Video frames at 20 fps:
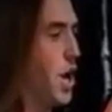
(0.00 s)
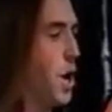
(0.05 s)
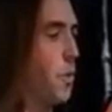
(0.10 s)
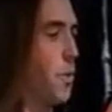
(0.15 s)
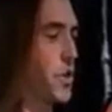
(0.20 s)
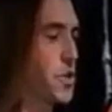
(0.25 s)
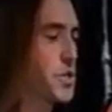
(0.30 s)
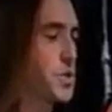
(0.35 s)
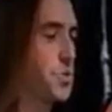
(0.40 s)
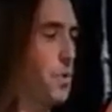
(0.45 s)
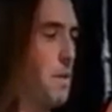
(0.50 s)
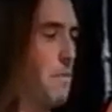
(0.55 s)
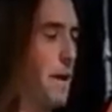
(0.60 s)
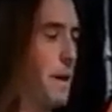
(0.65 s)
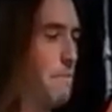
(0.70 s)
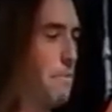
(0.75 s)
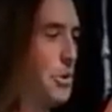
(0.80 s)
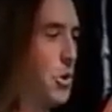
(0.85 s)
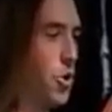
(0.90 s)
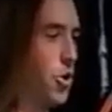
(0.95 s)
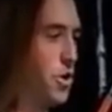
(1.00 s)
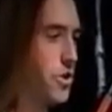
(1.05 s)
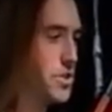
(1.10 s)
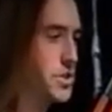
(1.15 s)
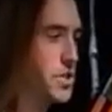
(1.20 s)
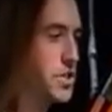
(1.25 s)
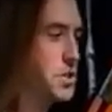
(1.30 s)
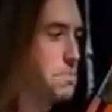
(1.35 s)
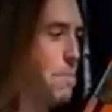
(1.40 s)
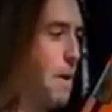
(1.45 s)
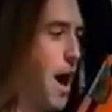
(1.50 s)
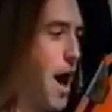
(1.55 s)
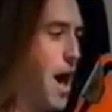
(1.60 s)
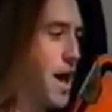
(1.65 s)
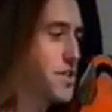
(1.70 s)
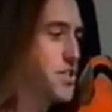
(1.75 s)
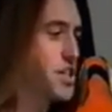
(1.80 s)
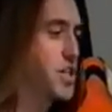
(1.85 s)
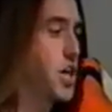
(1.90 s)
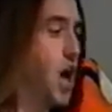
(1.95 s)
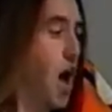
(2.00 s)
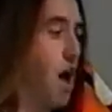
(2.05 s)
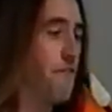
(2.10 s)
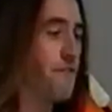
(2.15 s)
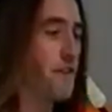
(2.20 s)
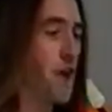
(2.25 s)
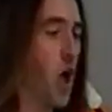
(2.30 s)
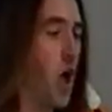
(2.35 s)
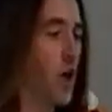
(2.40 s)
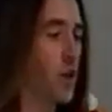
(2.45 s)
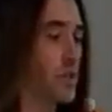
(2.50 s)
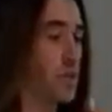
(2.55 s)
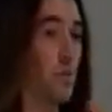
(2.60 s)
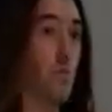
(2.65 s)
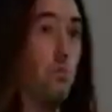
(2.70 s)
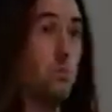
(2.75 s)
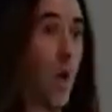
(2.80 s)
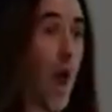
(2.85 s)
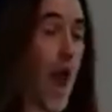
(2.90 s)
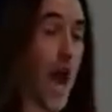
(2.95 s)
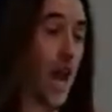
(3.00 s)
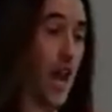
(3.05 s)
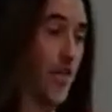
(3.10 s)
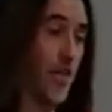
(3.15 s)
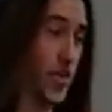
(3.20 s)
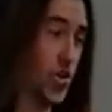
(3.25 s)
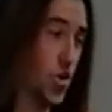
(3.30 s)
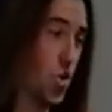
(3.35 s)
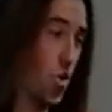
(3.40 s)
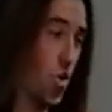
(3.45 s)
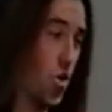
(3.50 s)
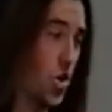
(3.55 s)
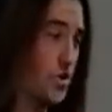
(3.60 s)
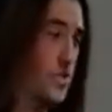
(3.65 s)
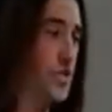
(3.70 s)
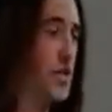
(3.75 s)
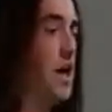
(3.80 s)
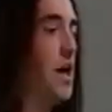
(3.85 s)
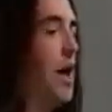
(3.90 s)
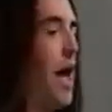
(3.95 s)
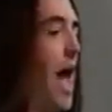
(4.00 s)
were swimming pools, spas, golf carts, while on the course,